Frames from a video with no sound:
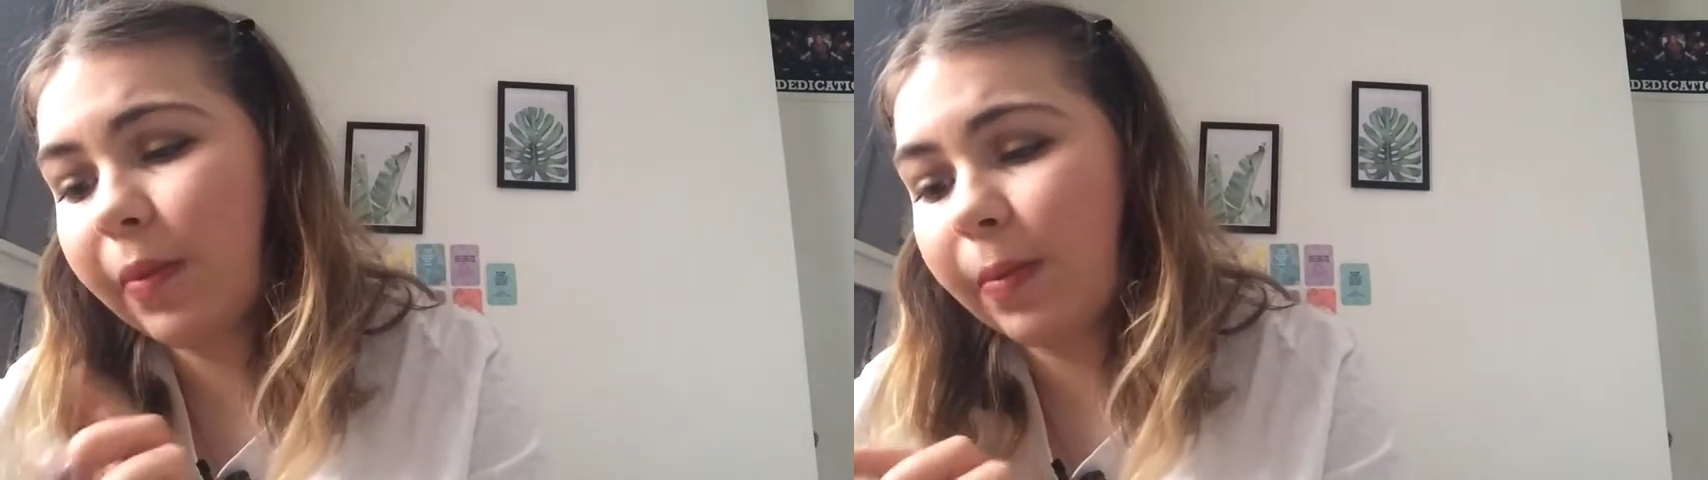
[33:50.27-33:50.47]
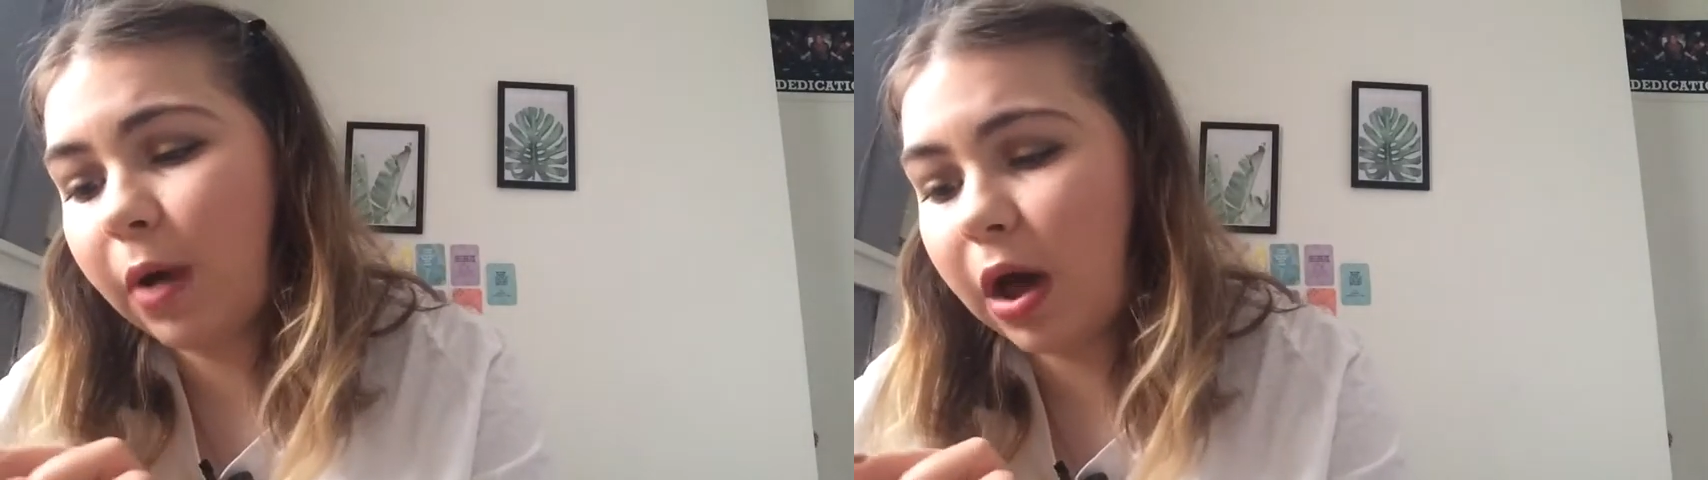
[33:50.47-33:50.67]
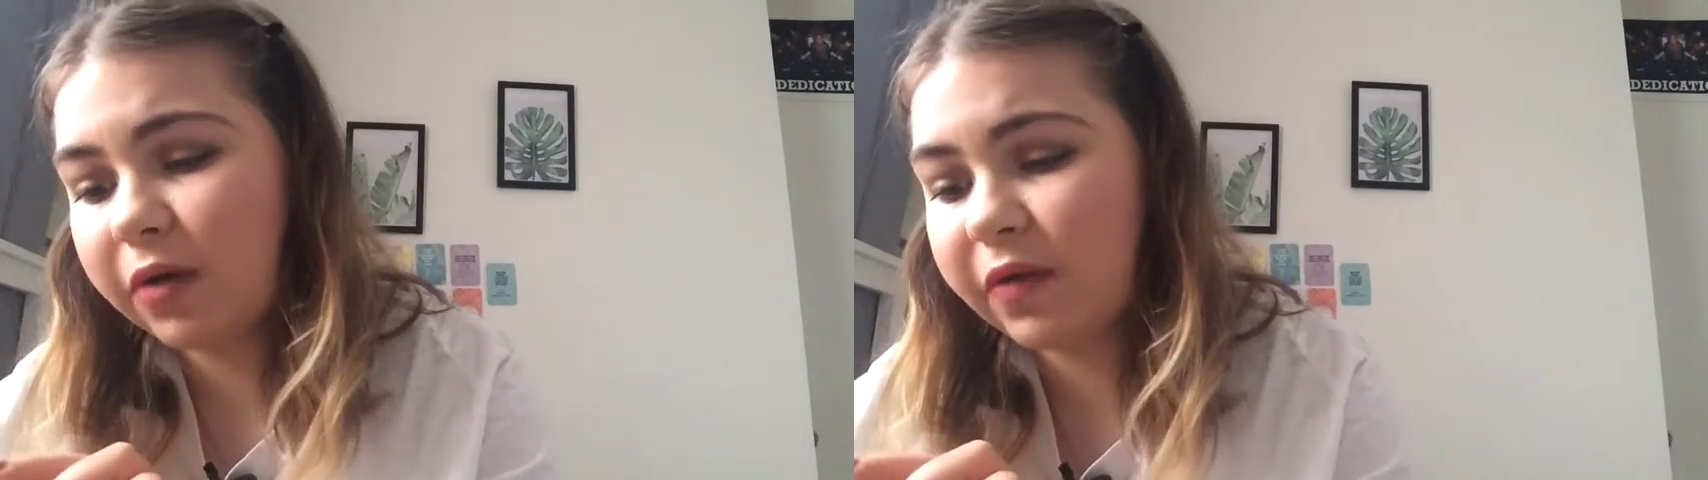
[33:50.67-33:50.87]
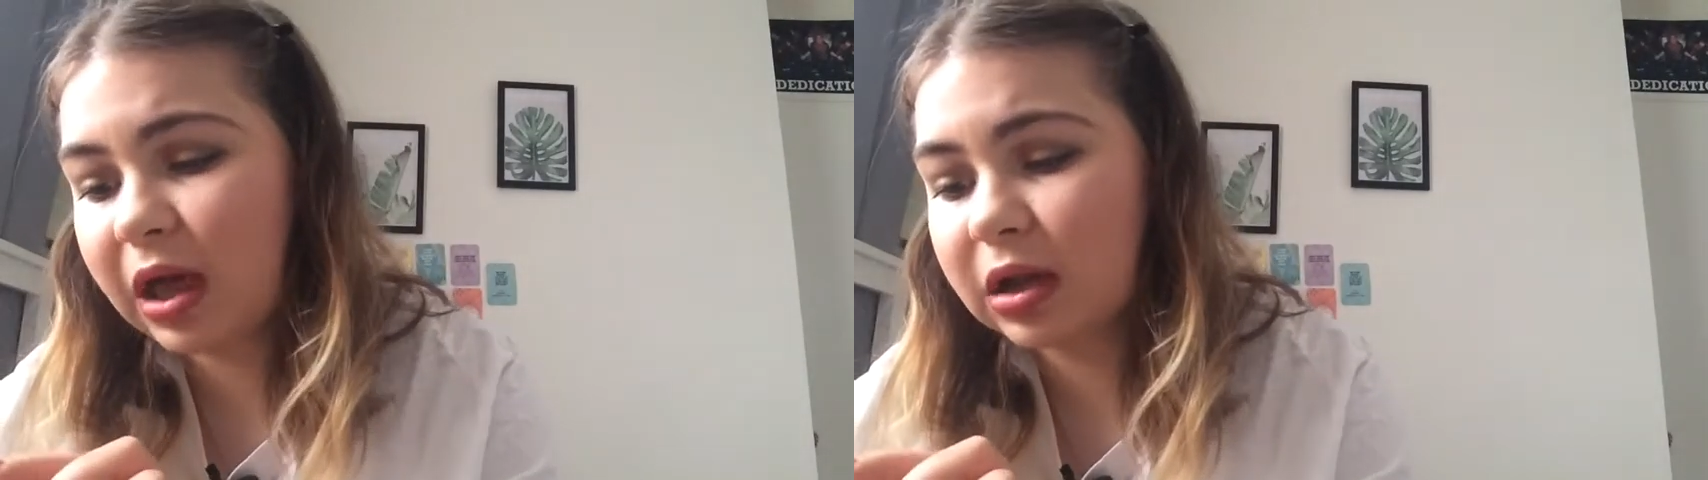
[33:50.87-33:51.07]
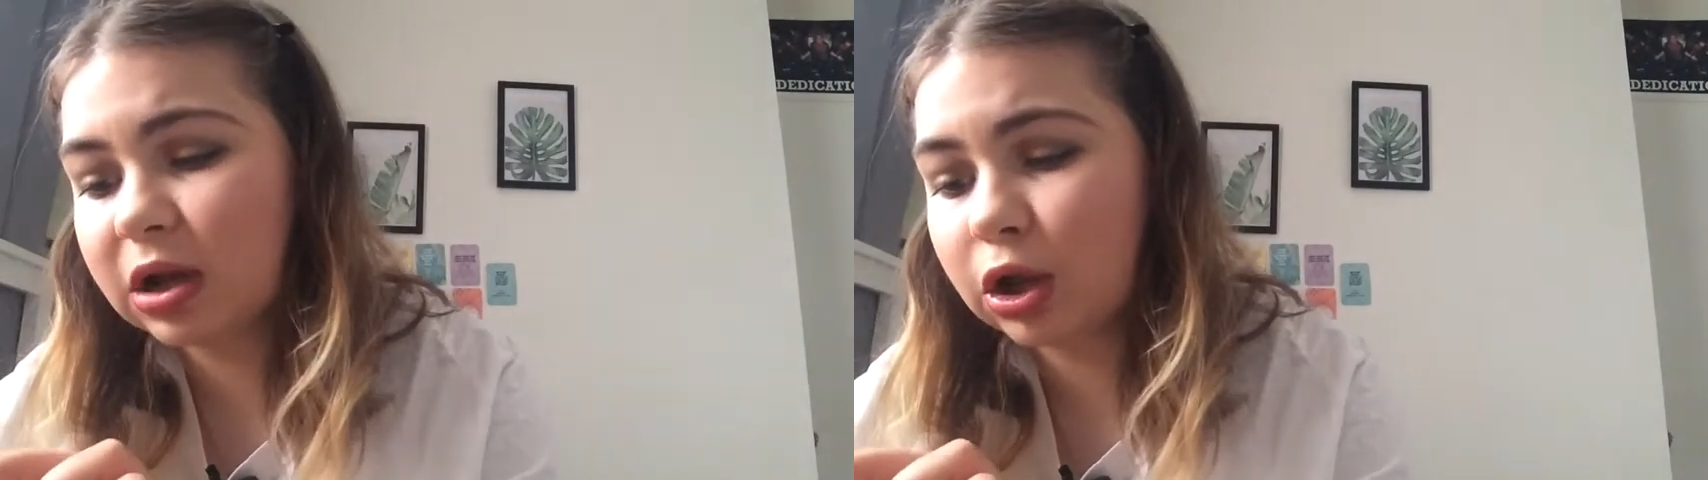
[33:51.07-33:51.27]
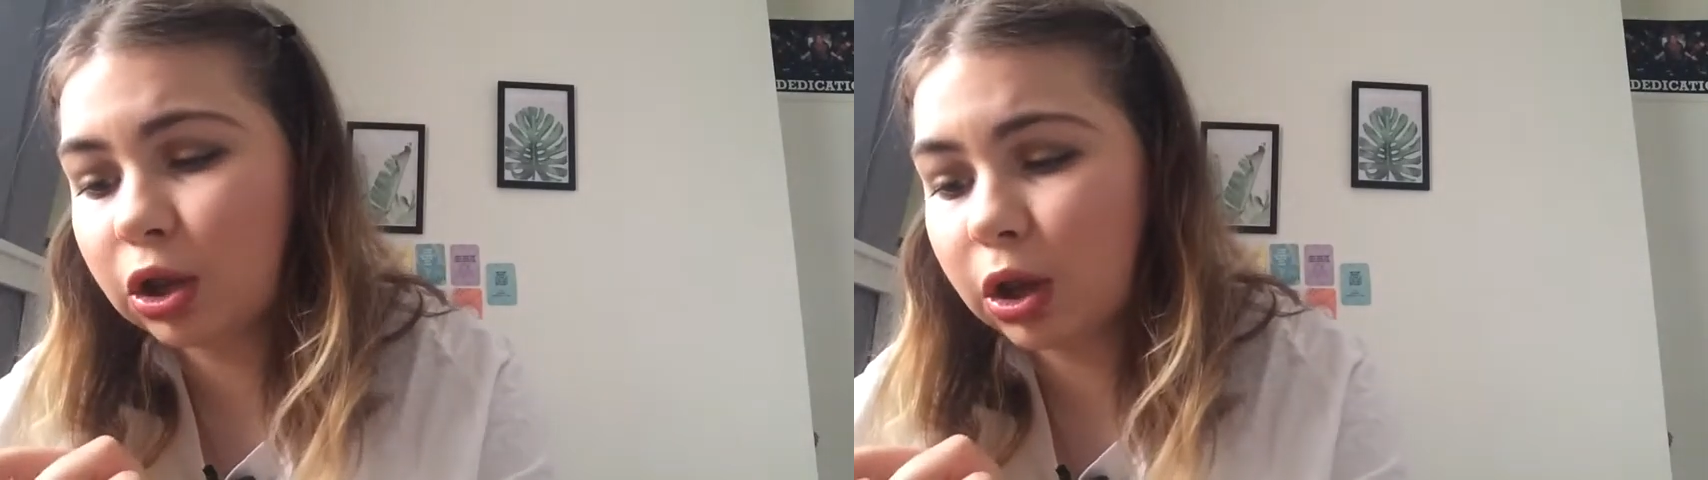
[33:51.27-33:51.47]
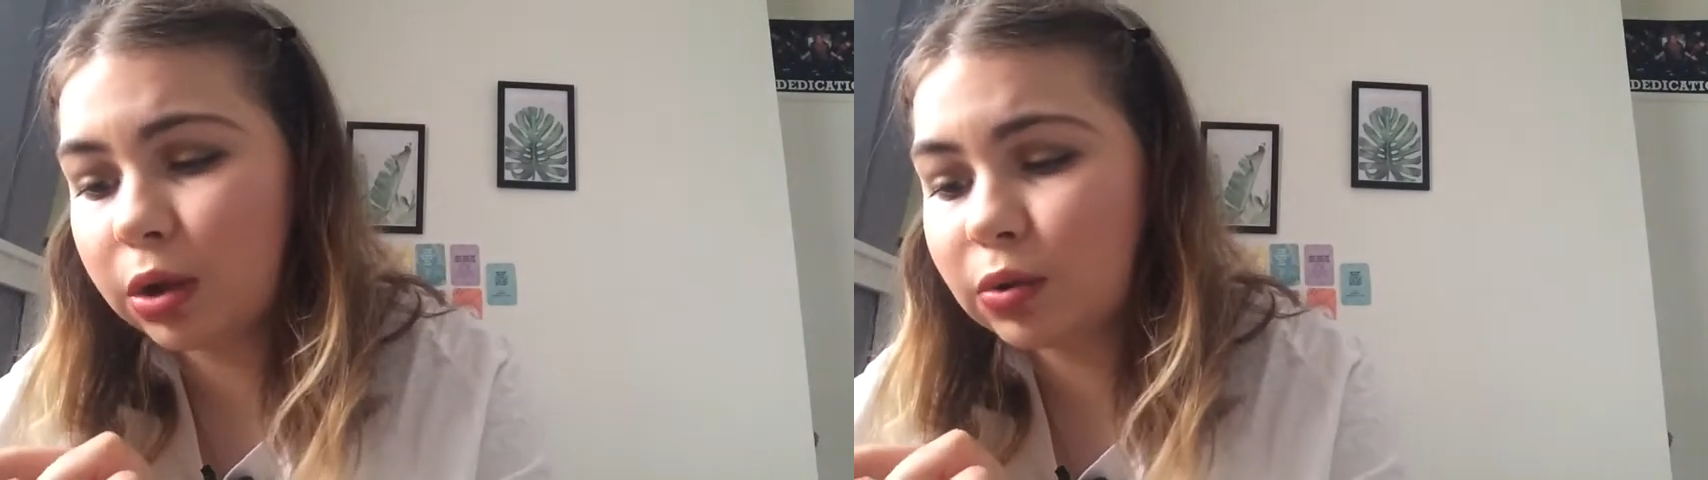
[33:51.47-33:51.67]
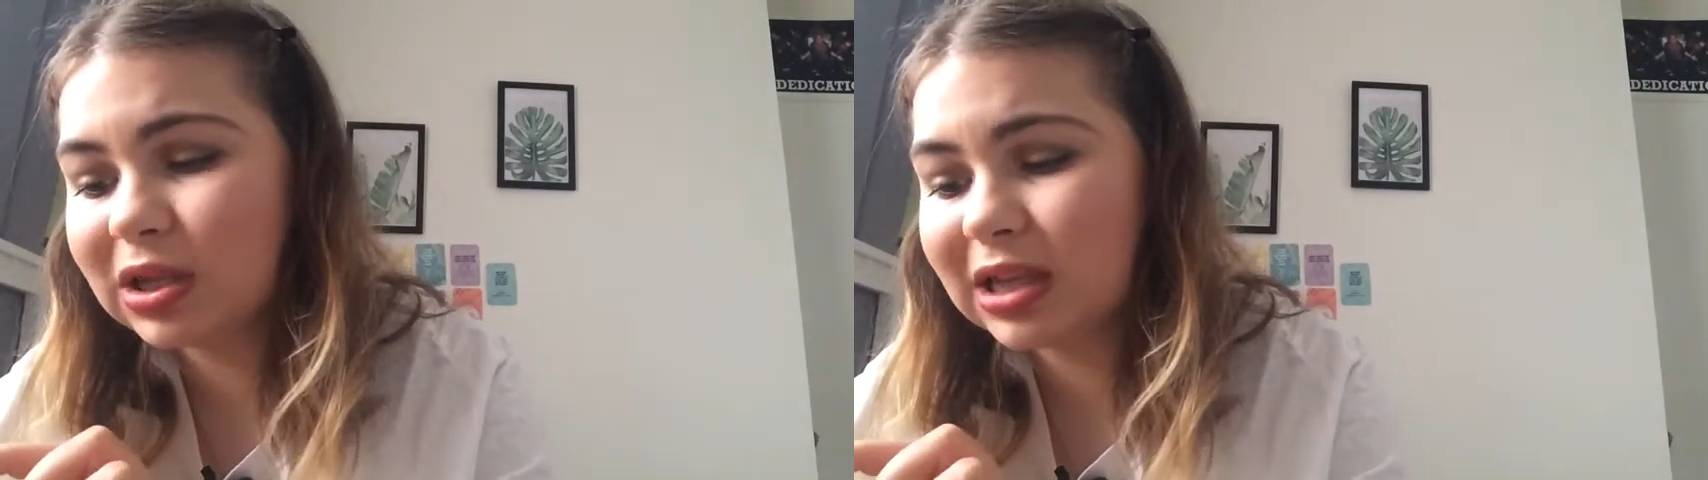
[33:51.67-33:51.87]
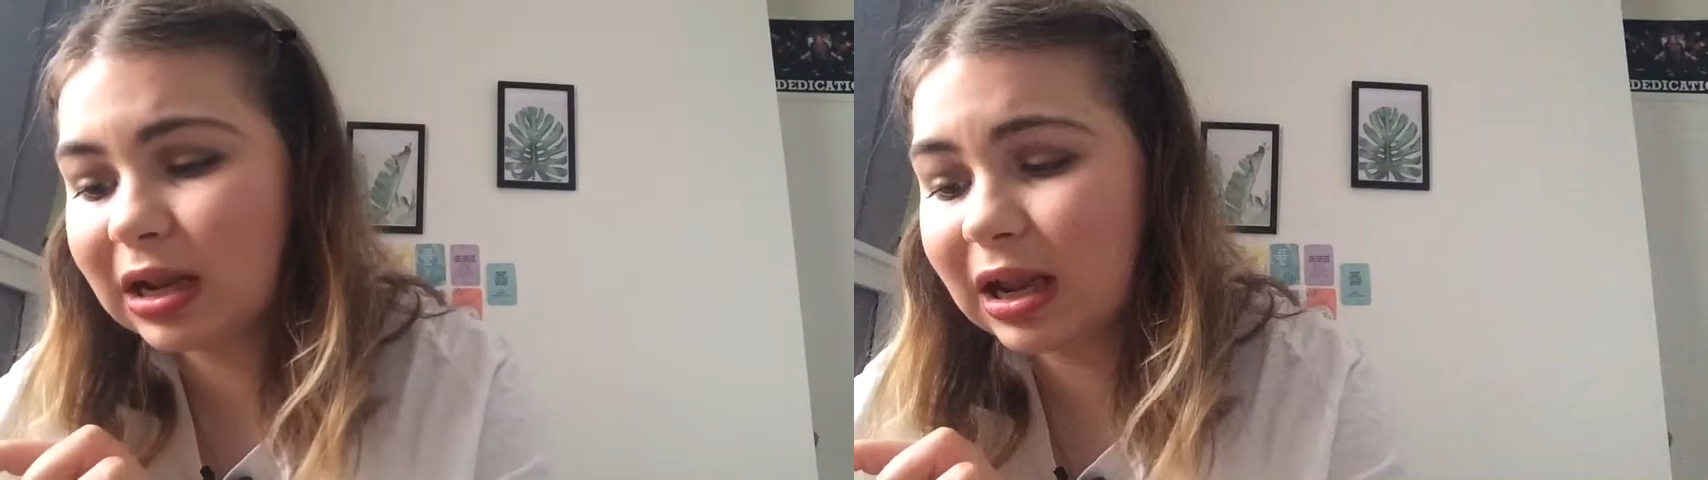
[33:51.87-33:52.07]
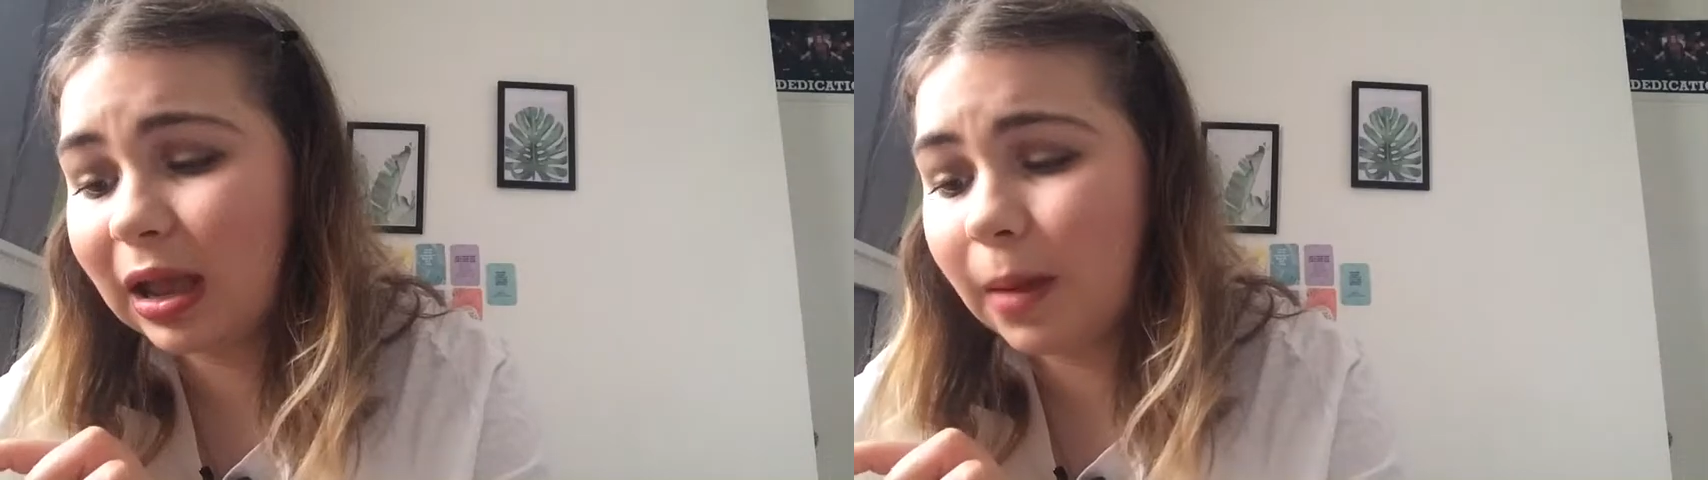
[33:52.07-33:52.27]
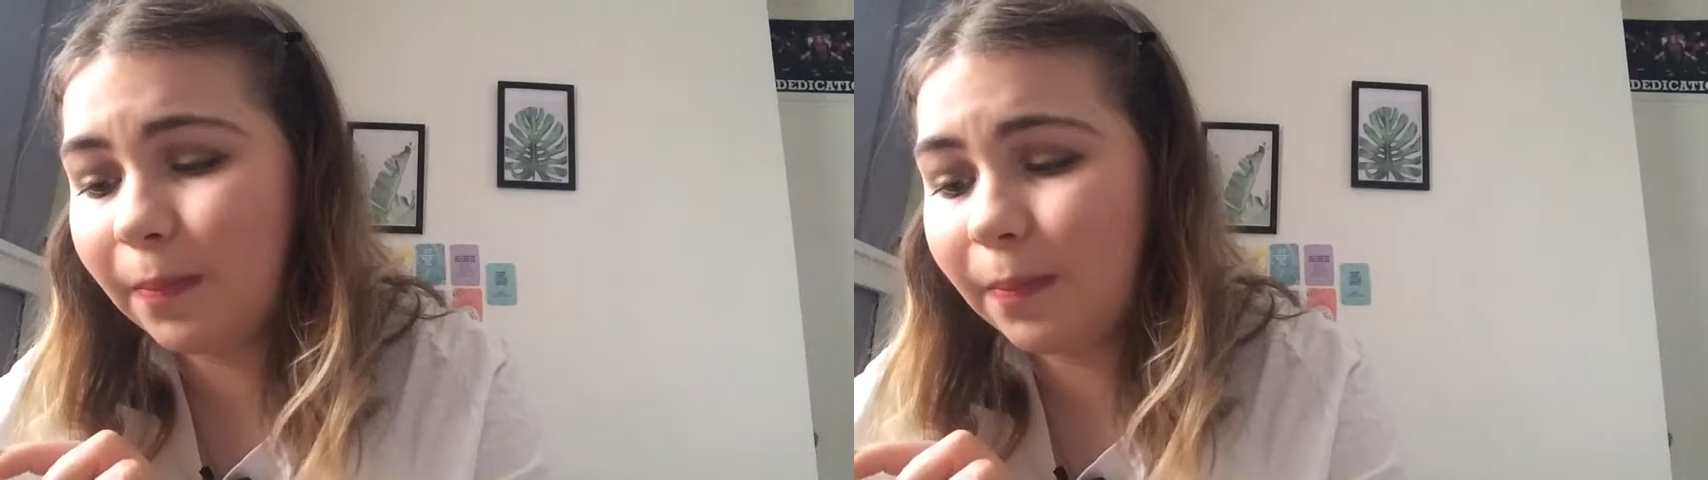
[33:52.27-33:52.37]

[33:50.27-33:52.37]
and Perfect Glow Setting